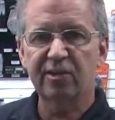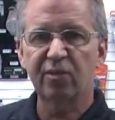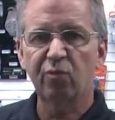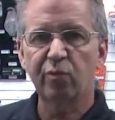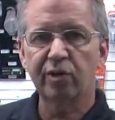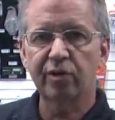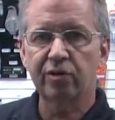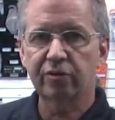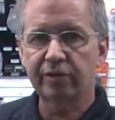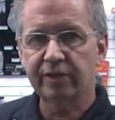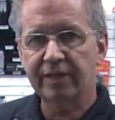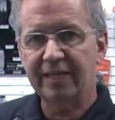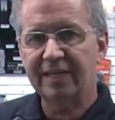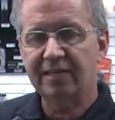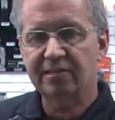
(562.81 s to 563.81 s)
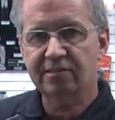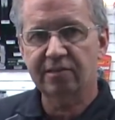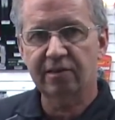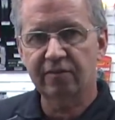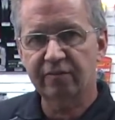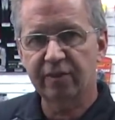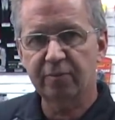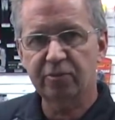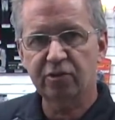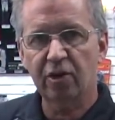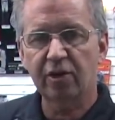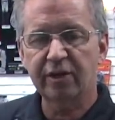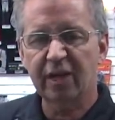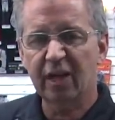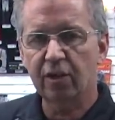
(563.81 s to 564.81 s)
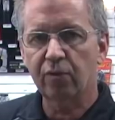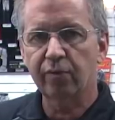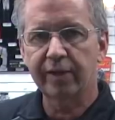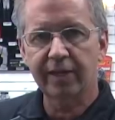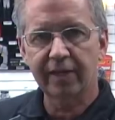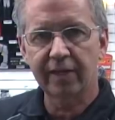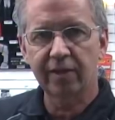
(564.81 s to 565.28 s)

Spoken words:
it will eat itself up, start yellowing,